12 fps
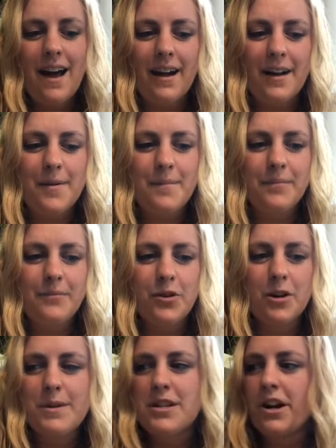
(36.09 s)
We're
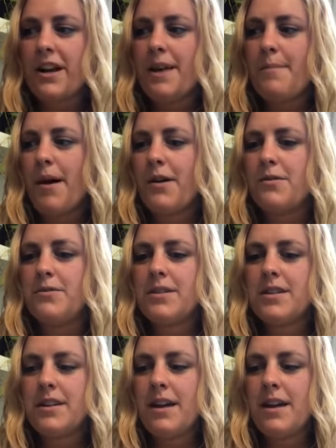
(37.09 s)
going to be talking about